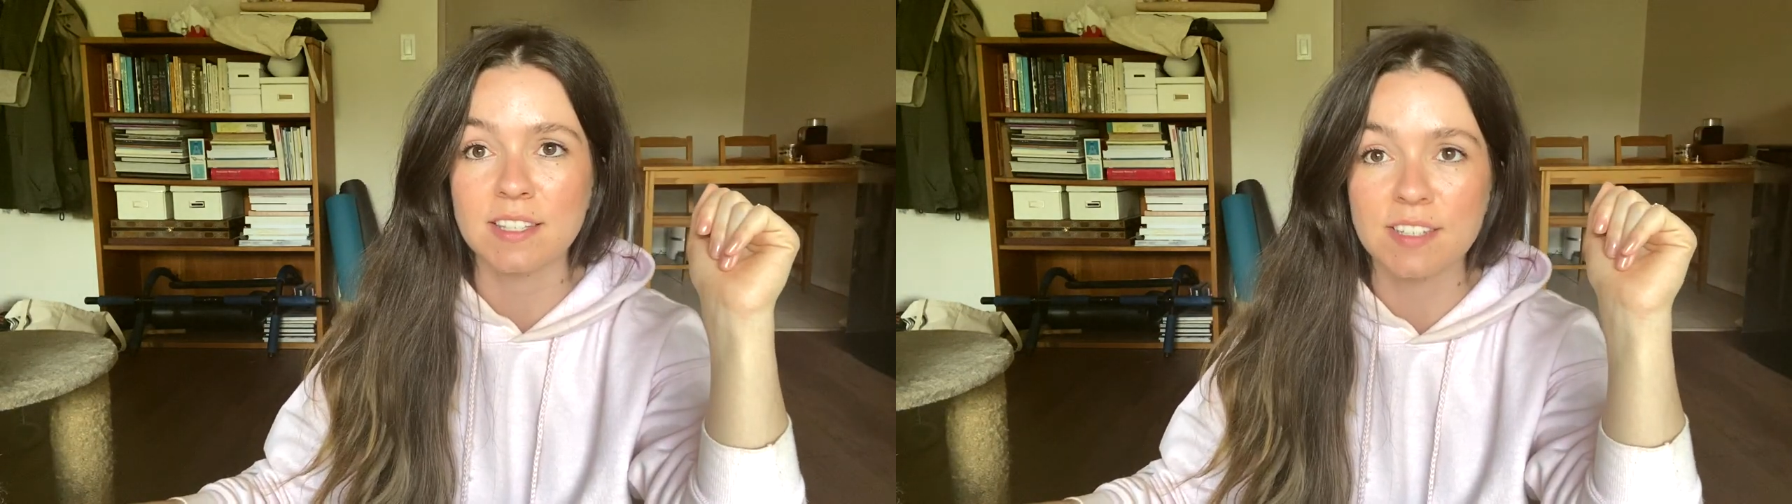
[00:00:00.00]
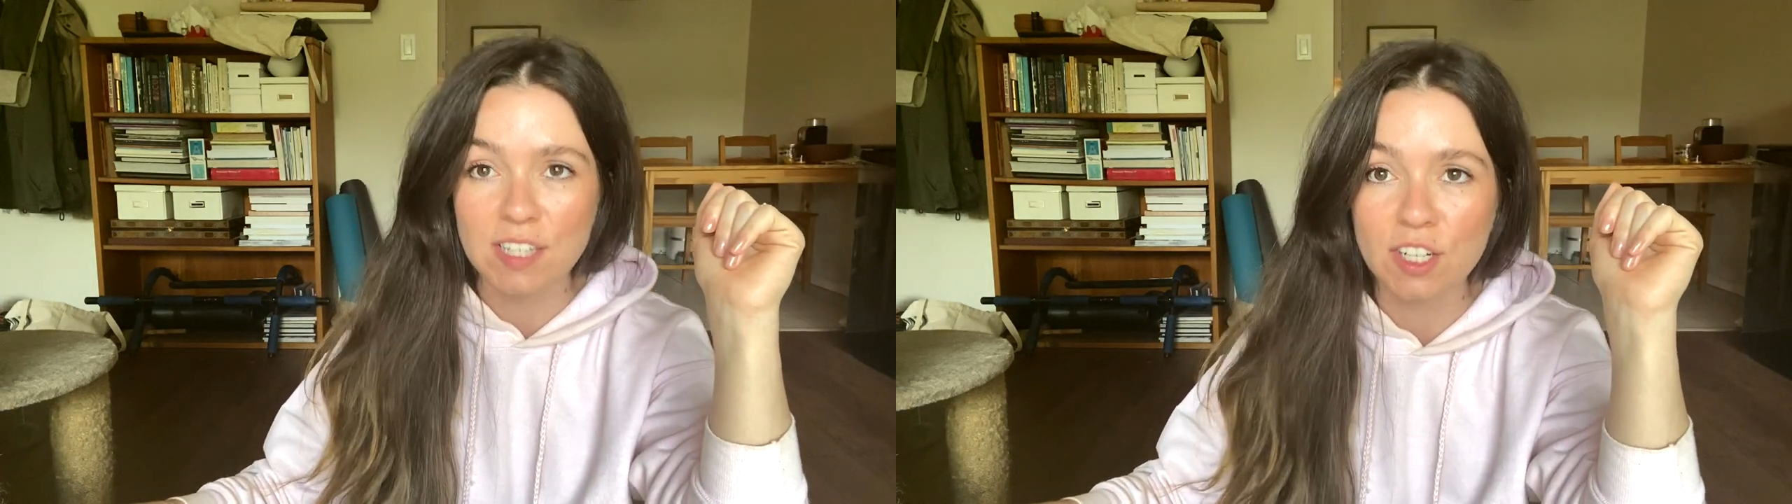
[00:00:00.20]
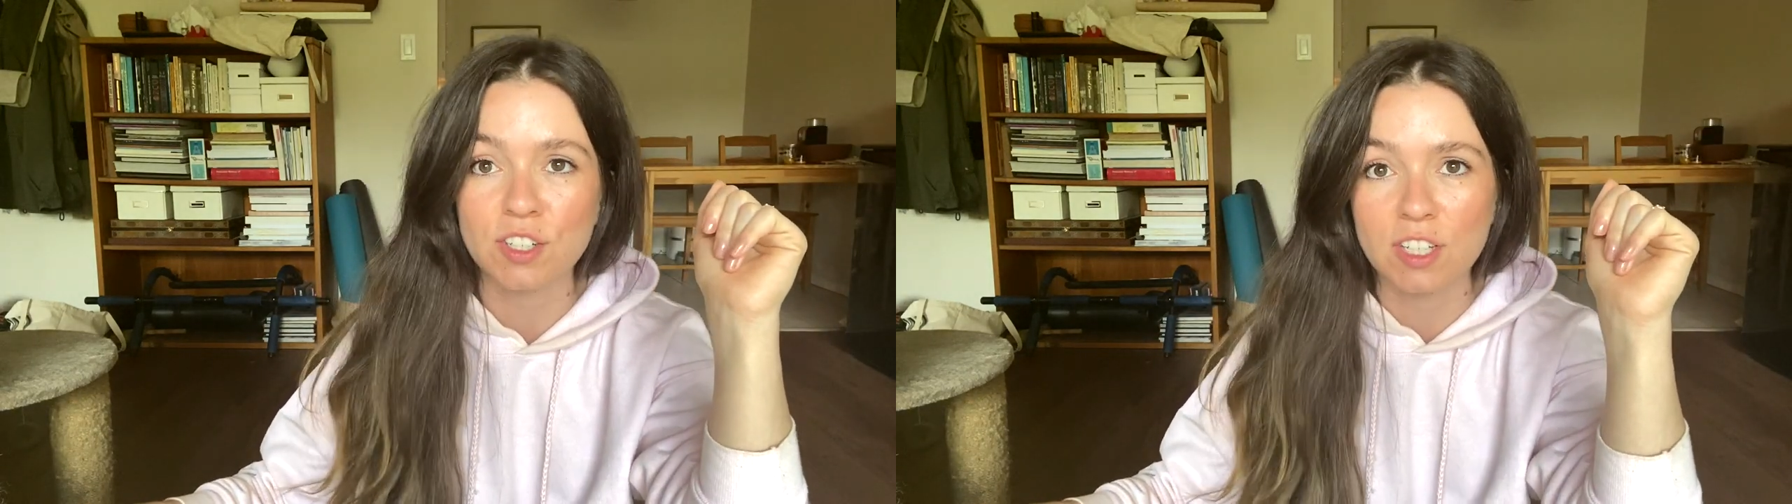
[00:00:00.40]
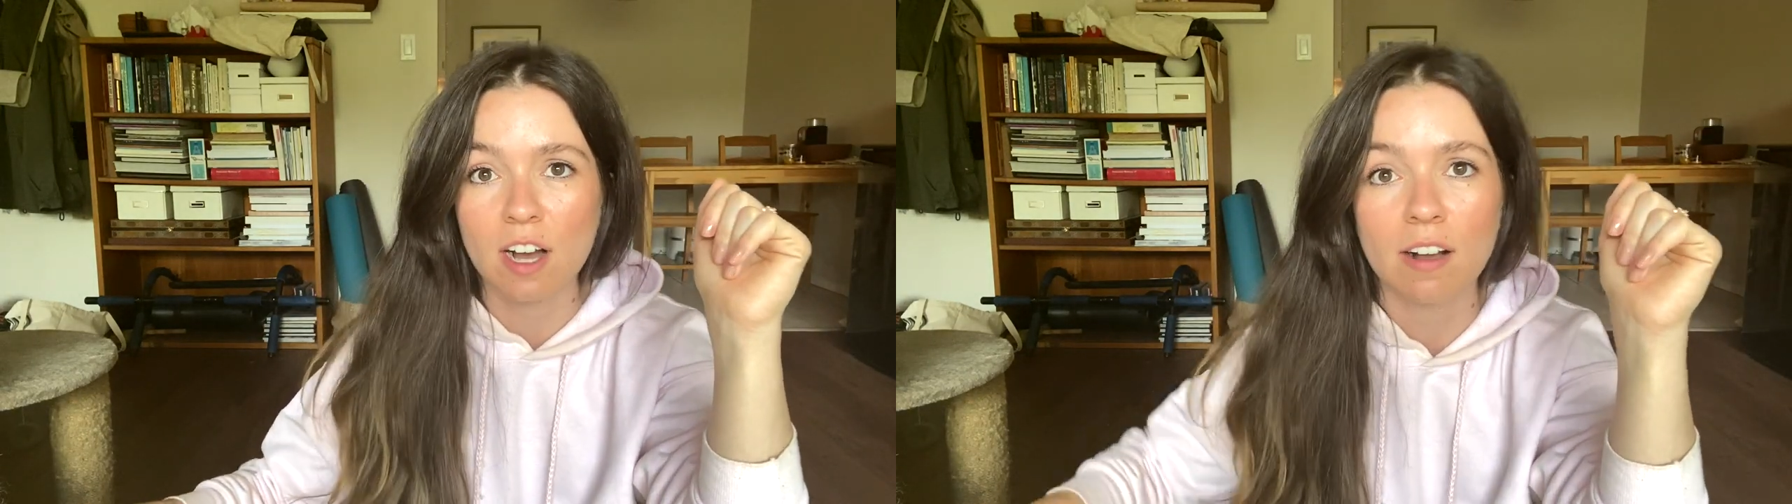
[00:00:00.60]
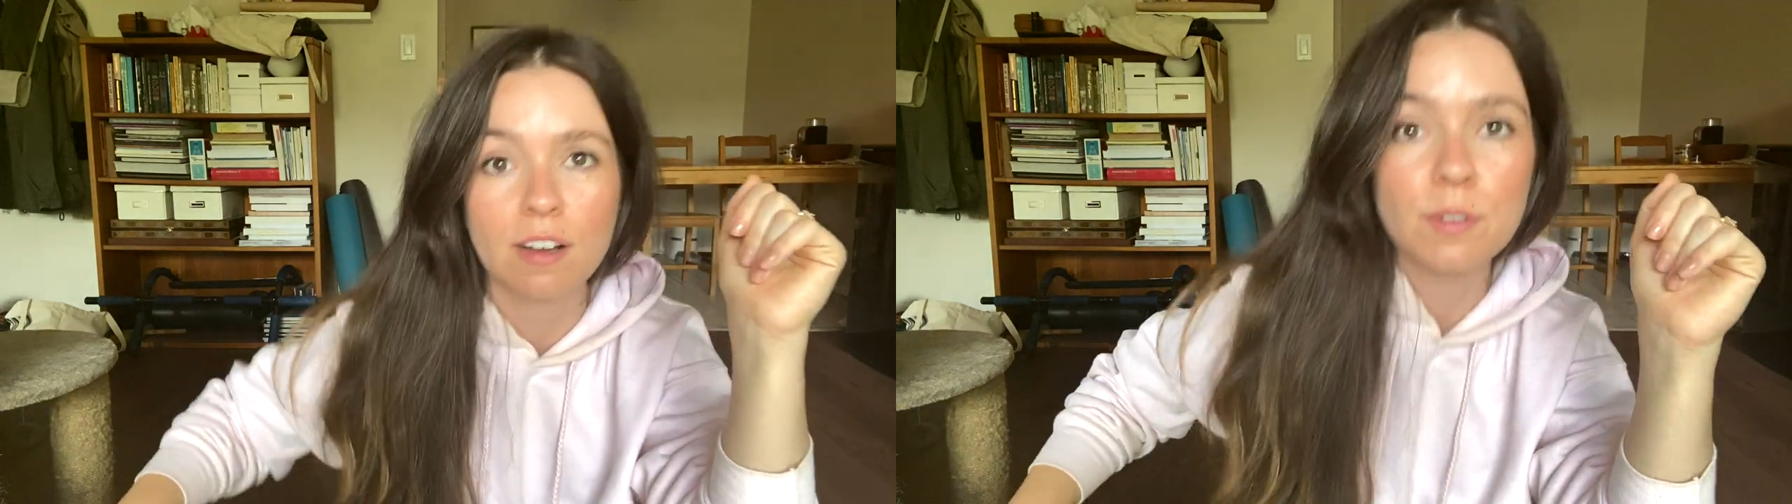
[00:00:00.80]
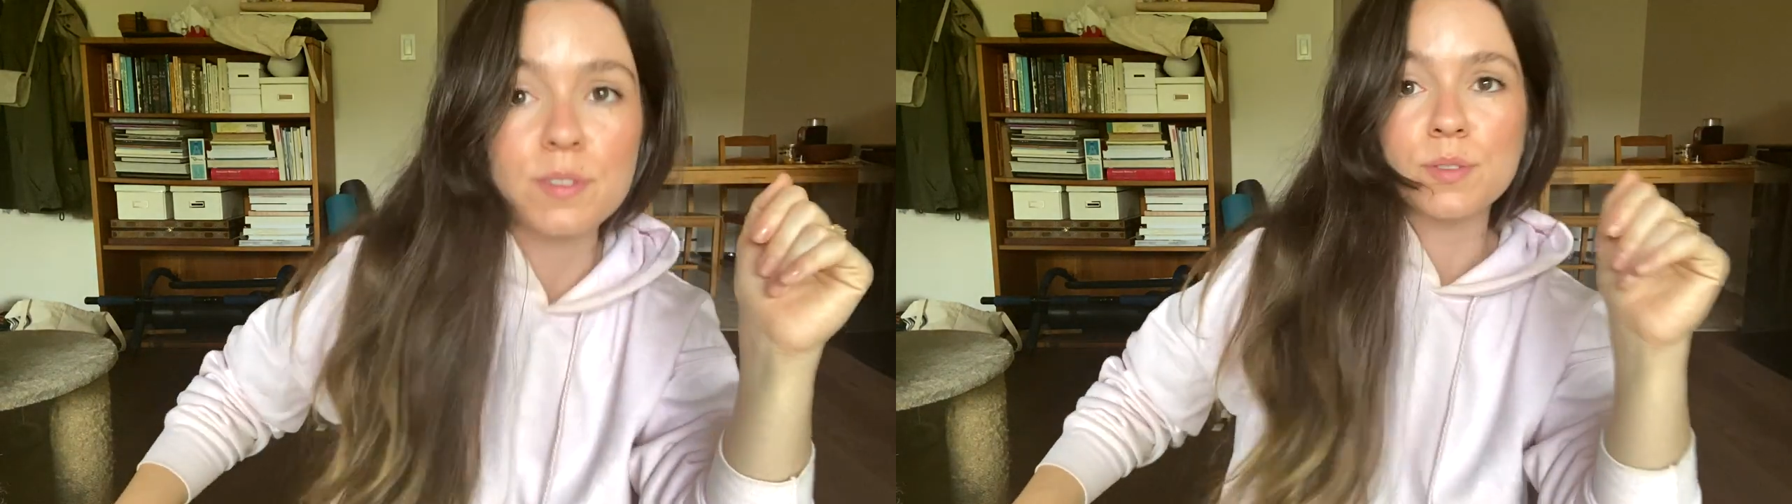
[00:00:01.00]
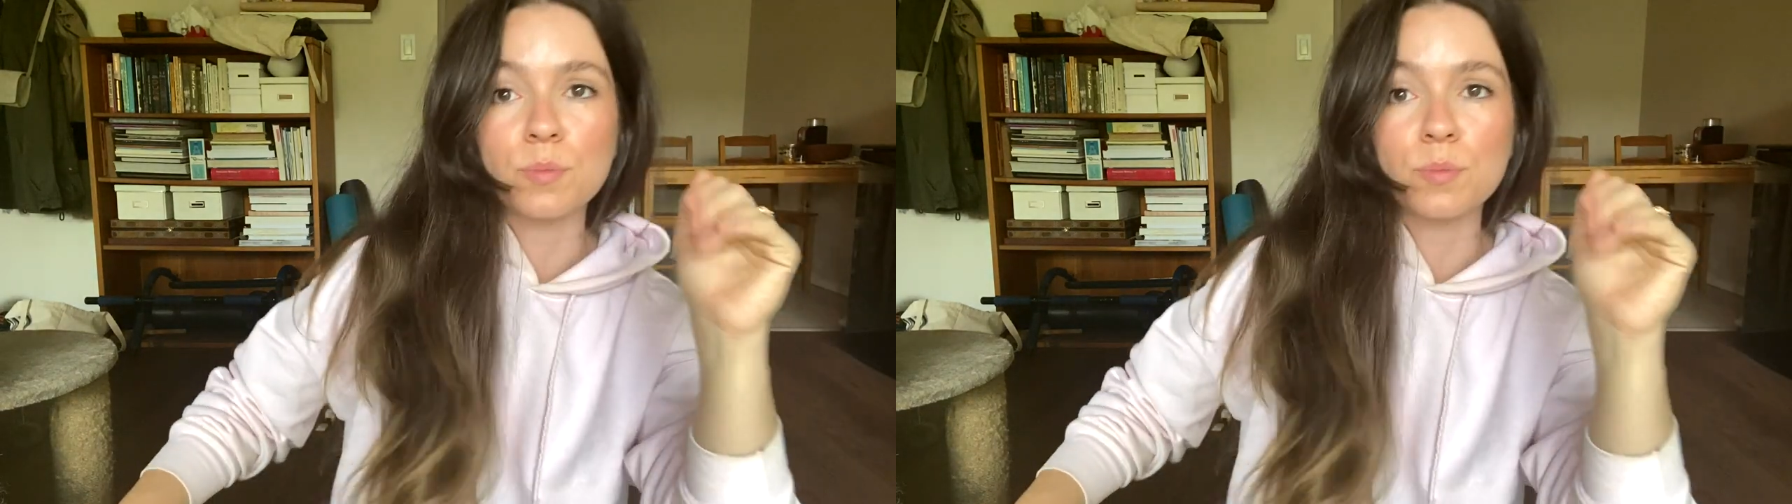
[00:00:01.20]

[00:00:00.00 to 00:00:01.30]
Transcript: dinner tacos,